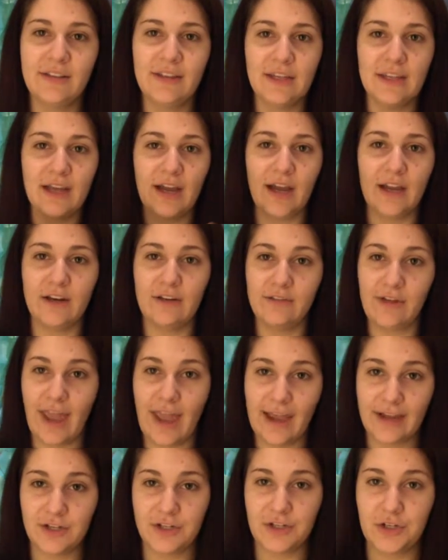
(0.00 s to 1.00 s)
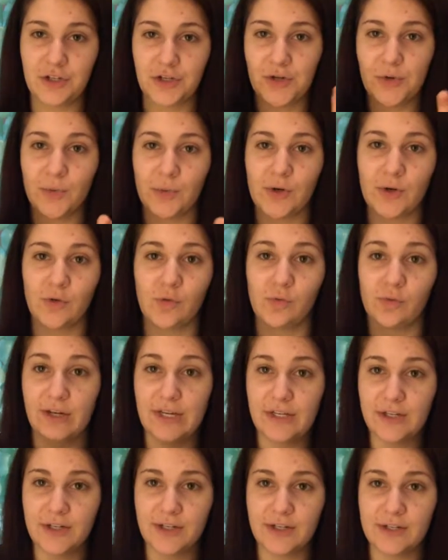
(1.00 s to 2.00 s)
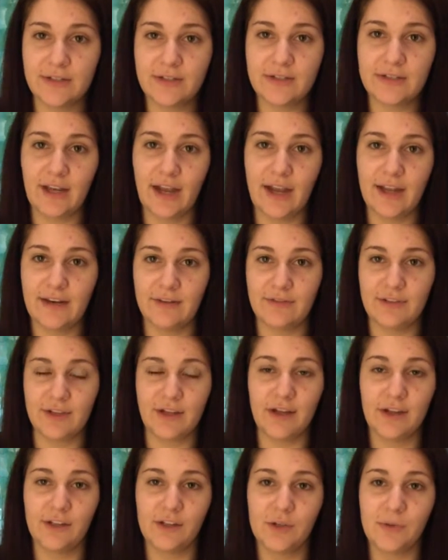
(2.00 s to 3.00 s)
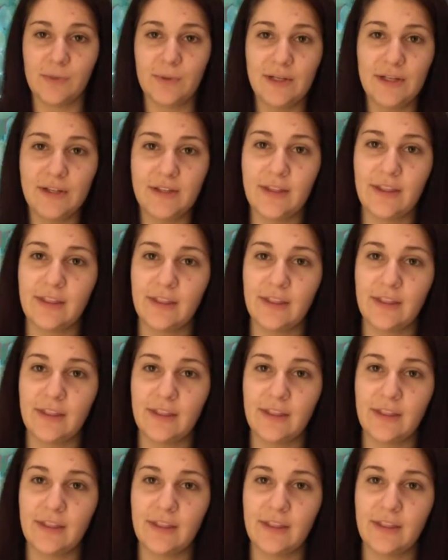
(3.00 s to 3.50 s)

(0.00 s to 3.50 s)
the kind of ashier or greener side of the color wheel,